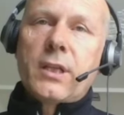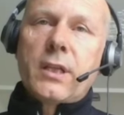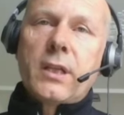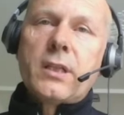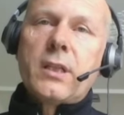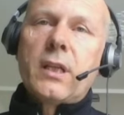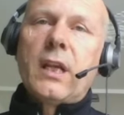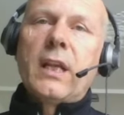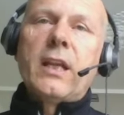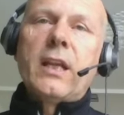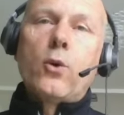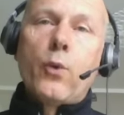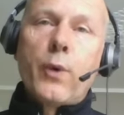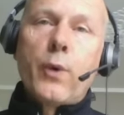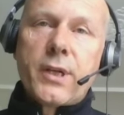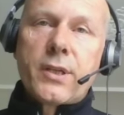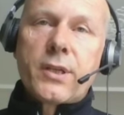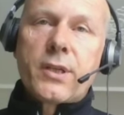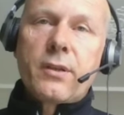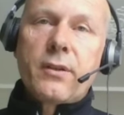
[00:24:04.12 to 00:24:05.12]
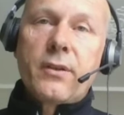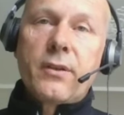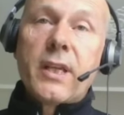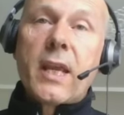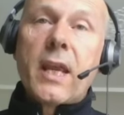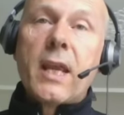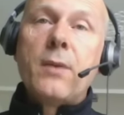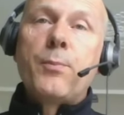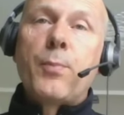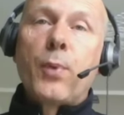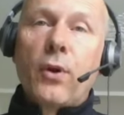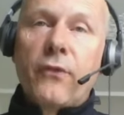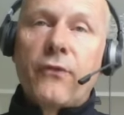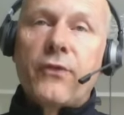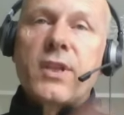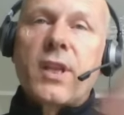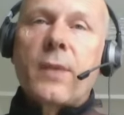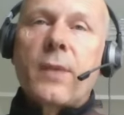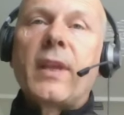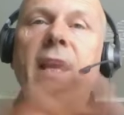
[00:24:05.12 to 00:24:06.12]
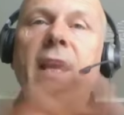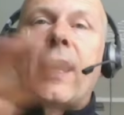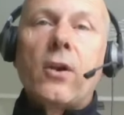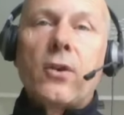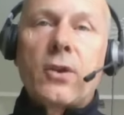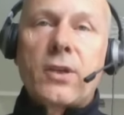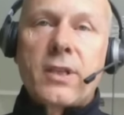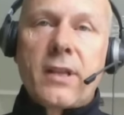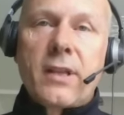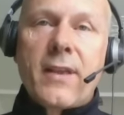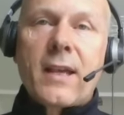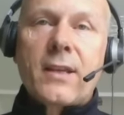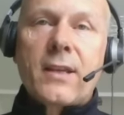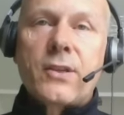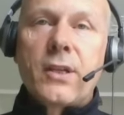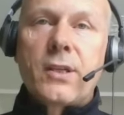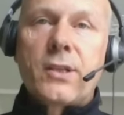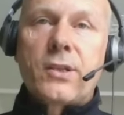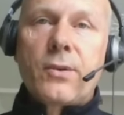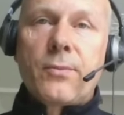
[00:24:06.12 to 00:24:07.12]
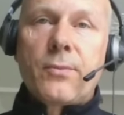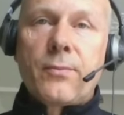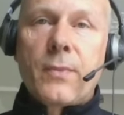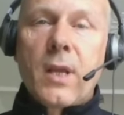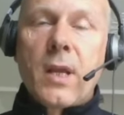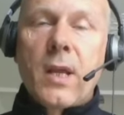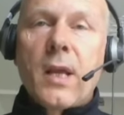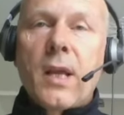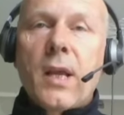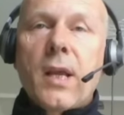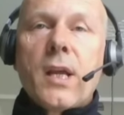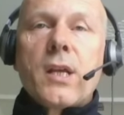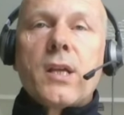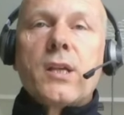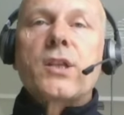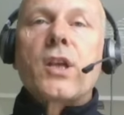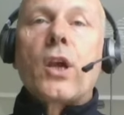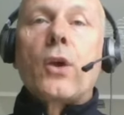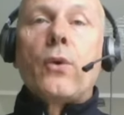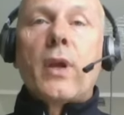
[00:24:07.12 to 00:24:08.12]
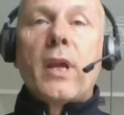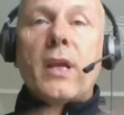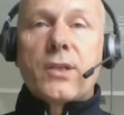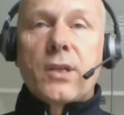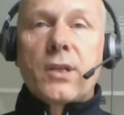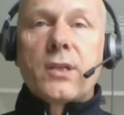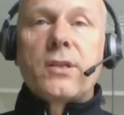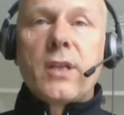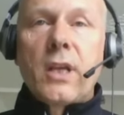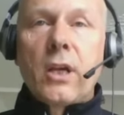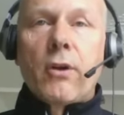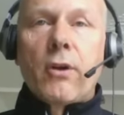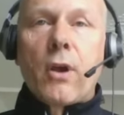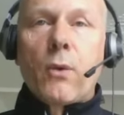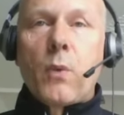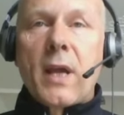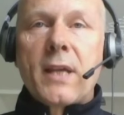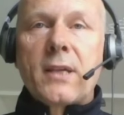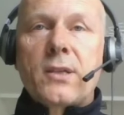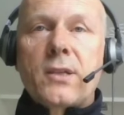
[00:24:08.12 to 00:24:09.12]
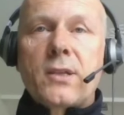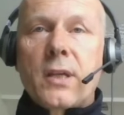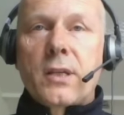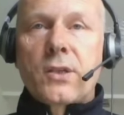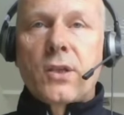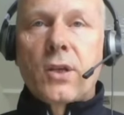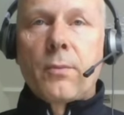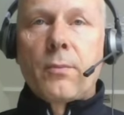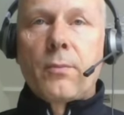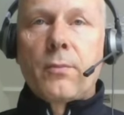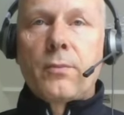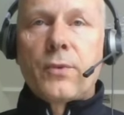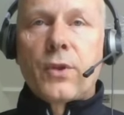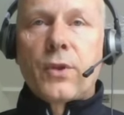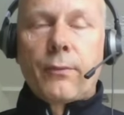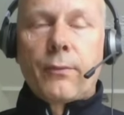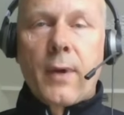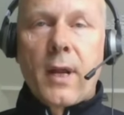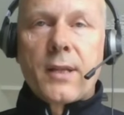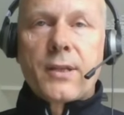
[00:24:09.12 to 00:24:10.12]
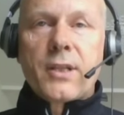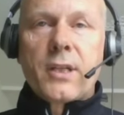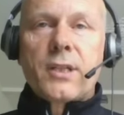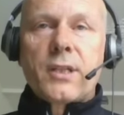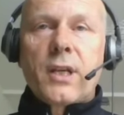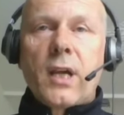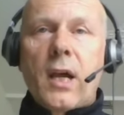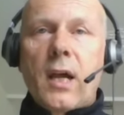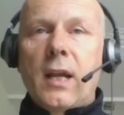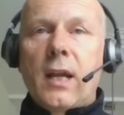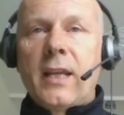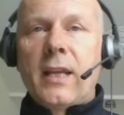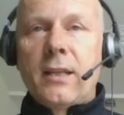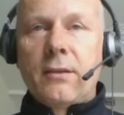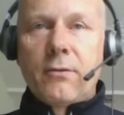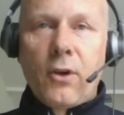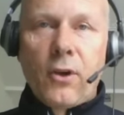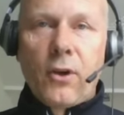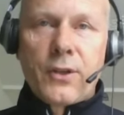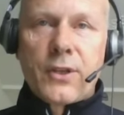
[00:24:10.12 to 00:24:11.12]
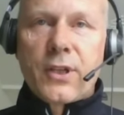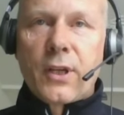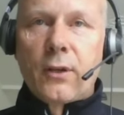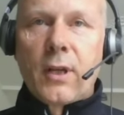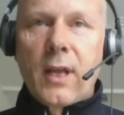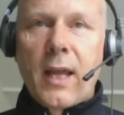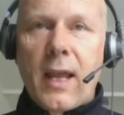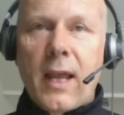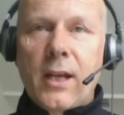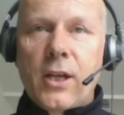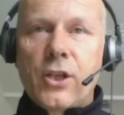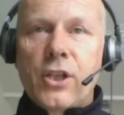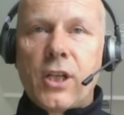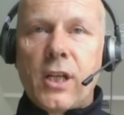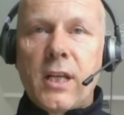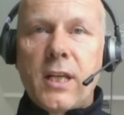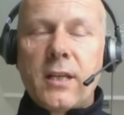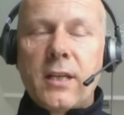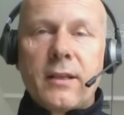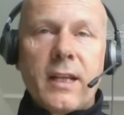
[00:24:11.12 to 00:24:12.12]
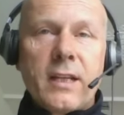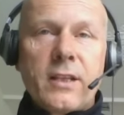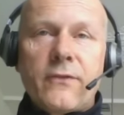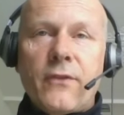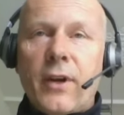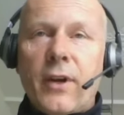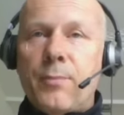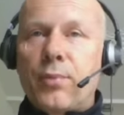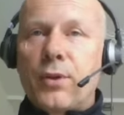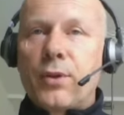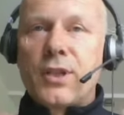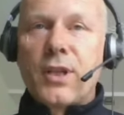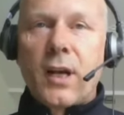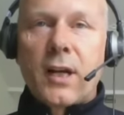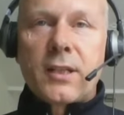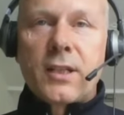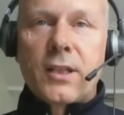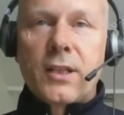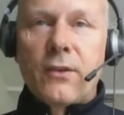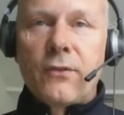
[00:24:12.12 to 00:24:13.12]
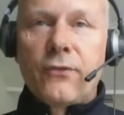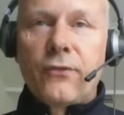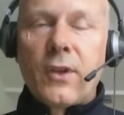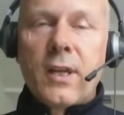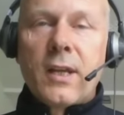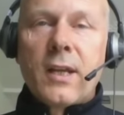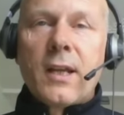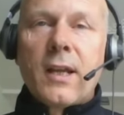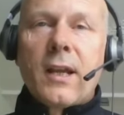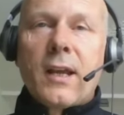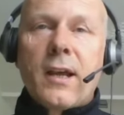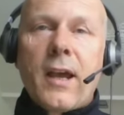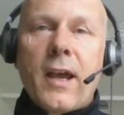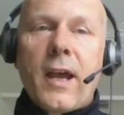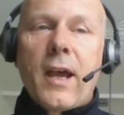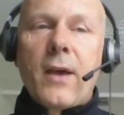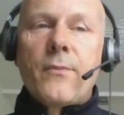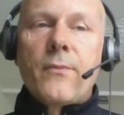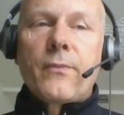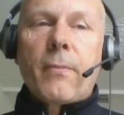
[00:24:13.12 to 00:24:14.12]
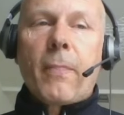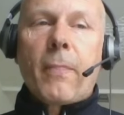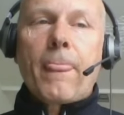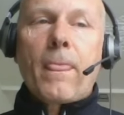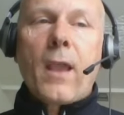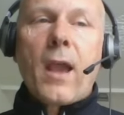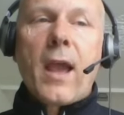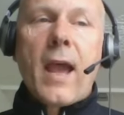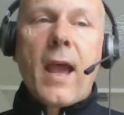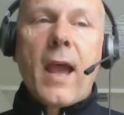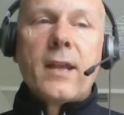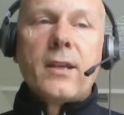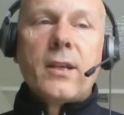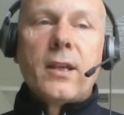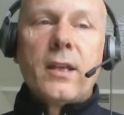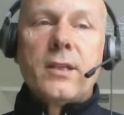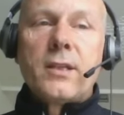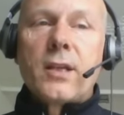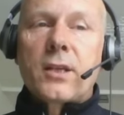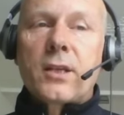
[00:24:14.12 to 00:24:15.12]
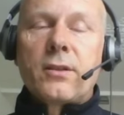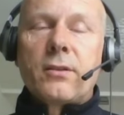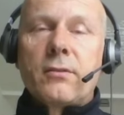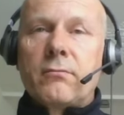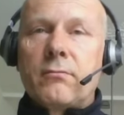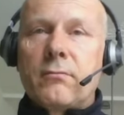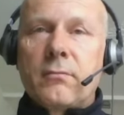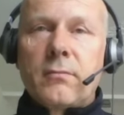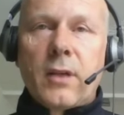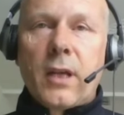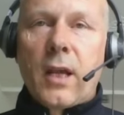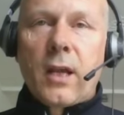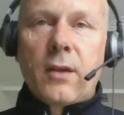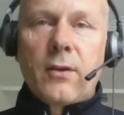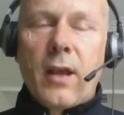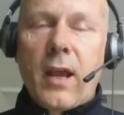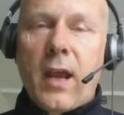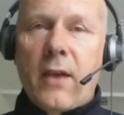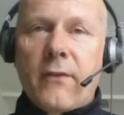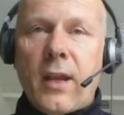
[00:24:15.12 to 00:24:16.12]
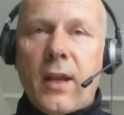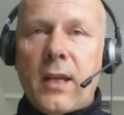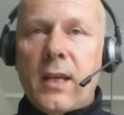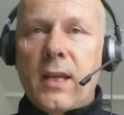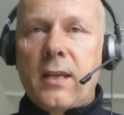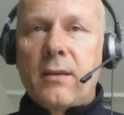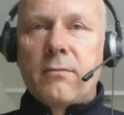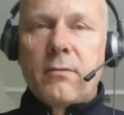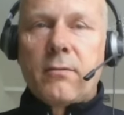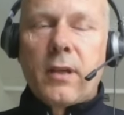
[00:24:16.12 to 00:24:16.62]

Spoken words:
is nearly always the input for something else in that system. So it's a zero waste system that runs entirely on solar energy. It's very productive, and it doesn't have any